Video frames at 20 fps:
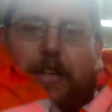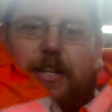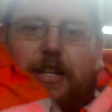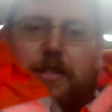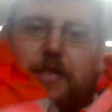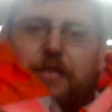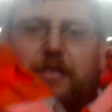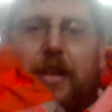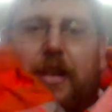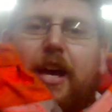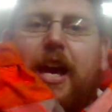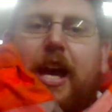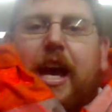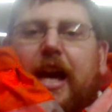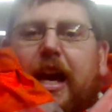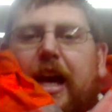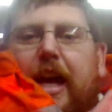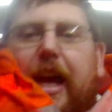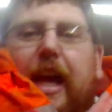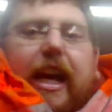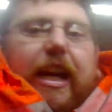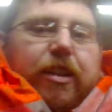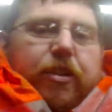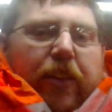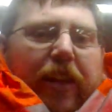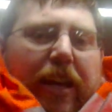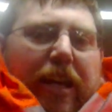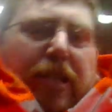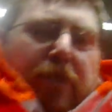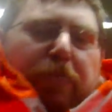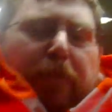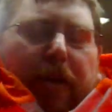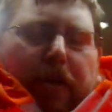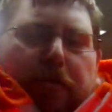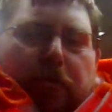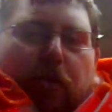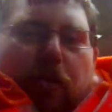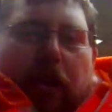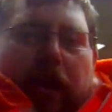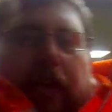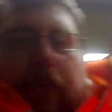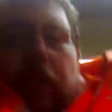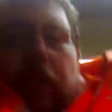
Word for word: Get This and to those people